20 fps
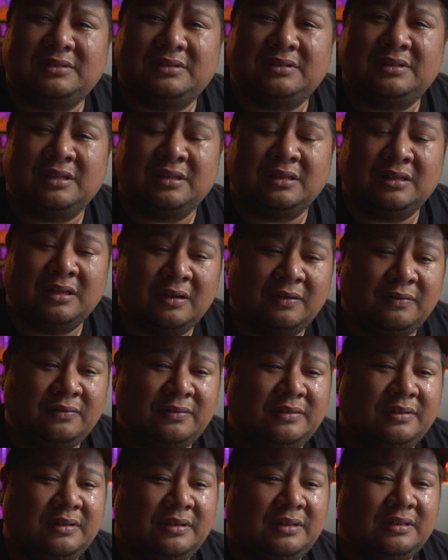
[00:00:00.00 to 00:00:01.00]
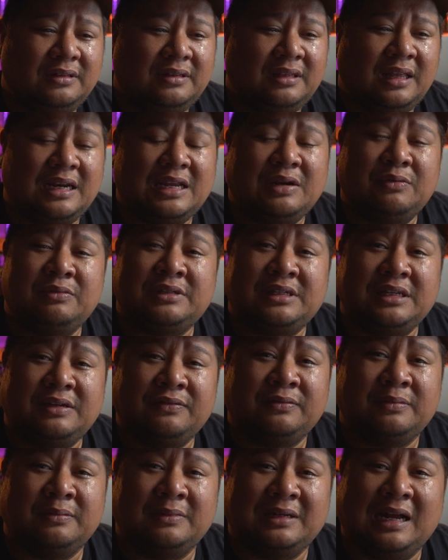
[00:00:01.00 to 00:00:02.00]
The love that he
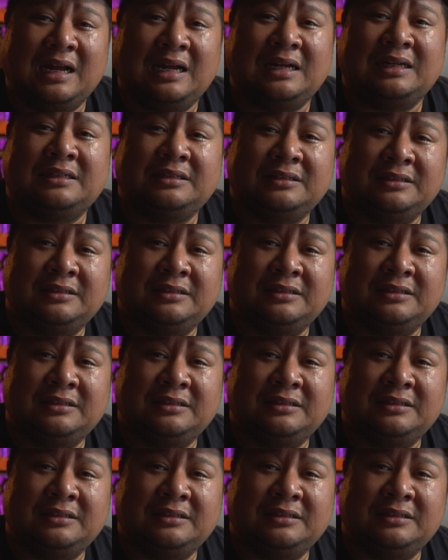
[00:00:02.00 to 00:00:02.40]
received from God.